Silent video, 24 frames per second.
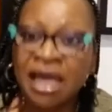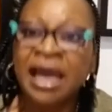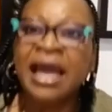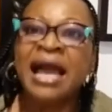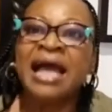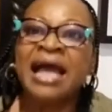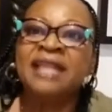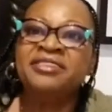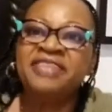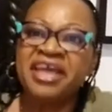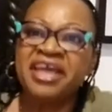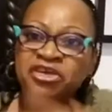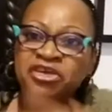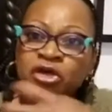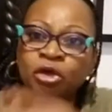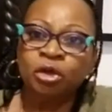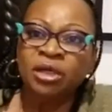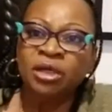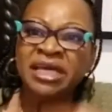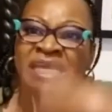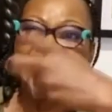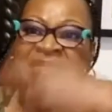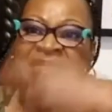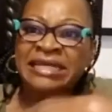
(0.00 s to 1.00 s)
and then you
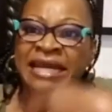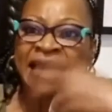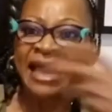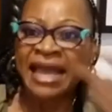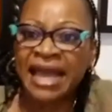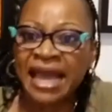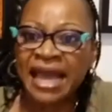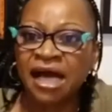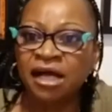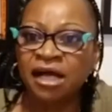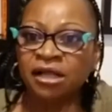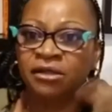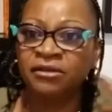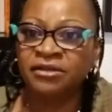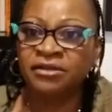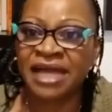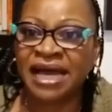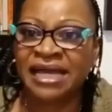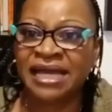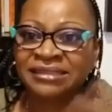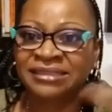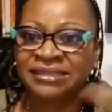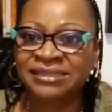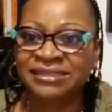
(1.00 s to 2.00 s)
inhale
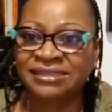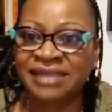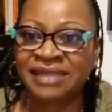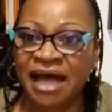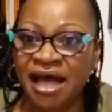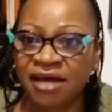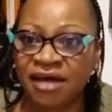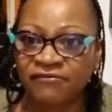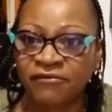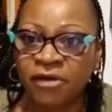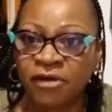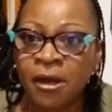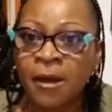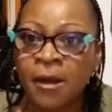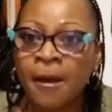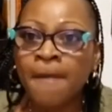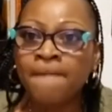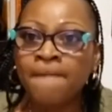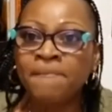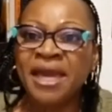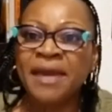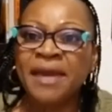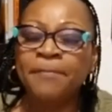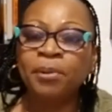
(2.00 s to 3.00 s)
that stuff.
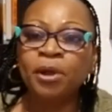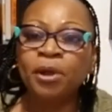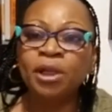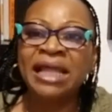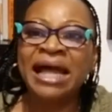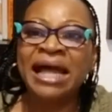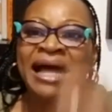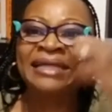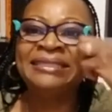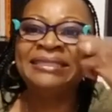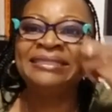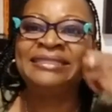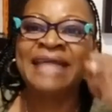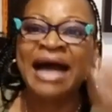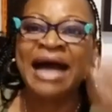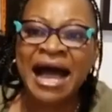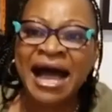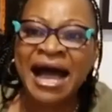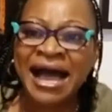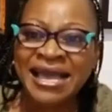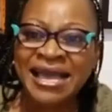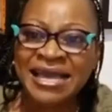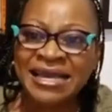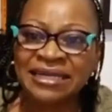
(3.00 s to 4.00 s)
People are
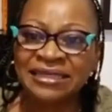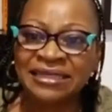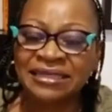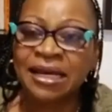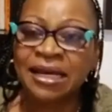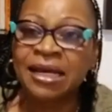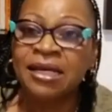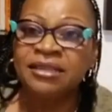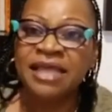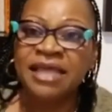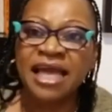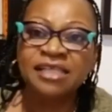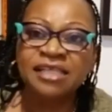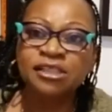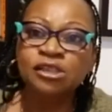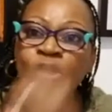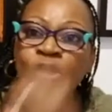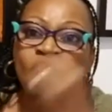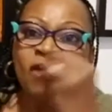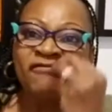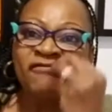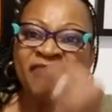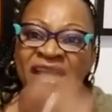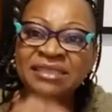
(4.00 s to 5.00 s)
dying. There's
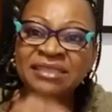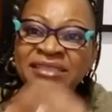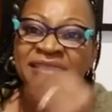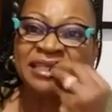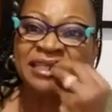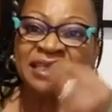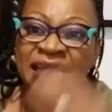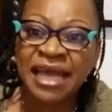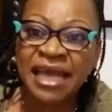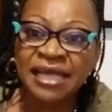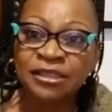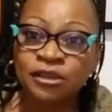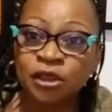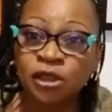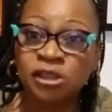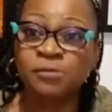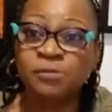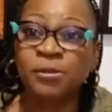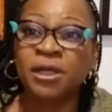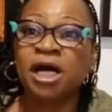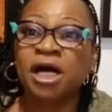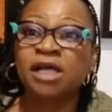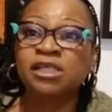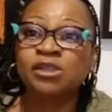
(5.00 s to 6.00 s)
no ventilators,
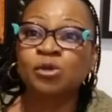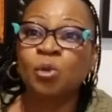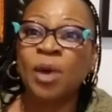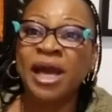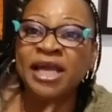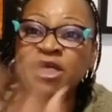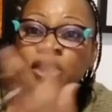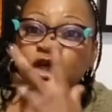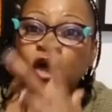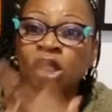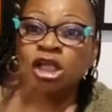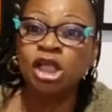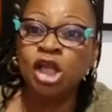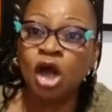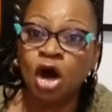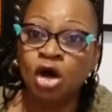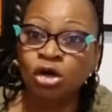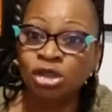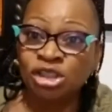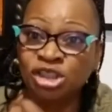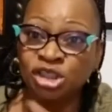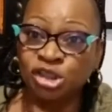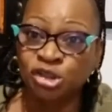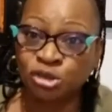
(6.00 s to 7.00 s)
because when your
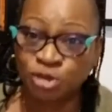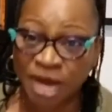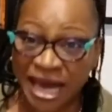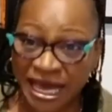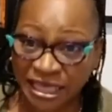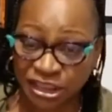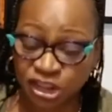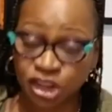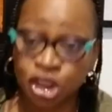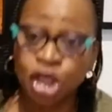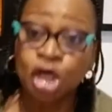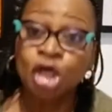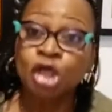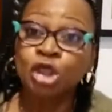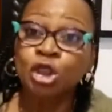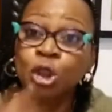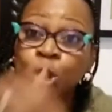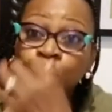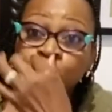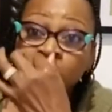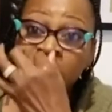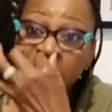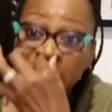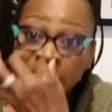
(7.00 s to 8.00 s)
lungs crash, you
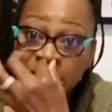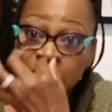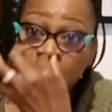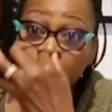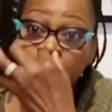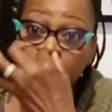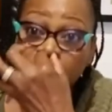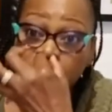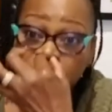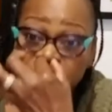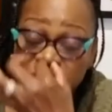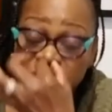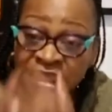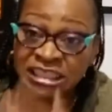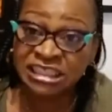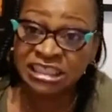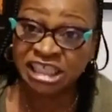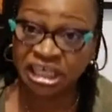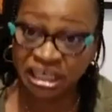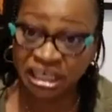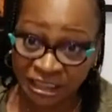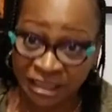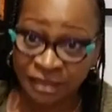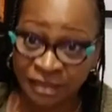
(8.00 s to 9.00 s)
need
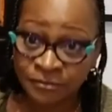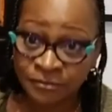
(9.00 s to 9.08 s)
oxygen.